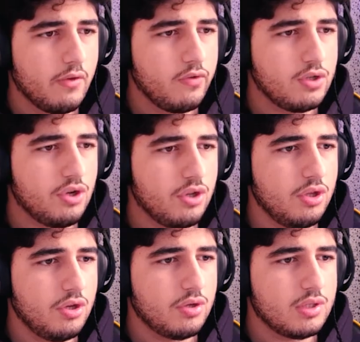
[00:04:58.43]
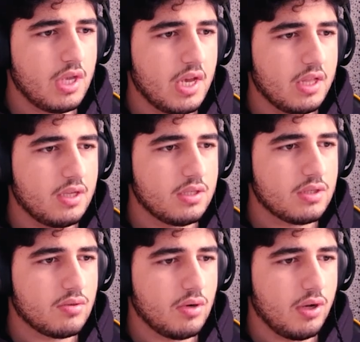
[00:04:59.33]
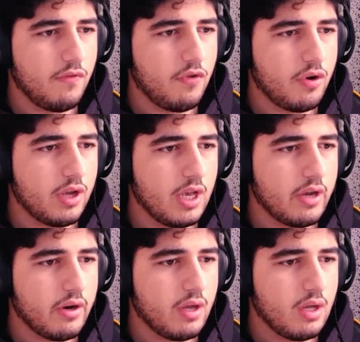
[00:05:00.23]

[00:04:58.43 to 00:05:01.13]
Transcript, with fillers: We should use this coin for here.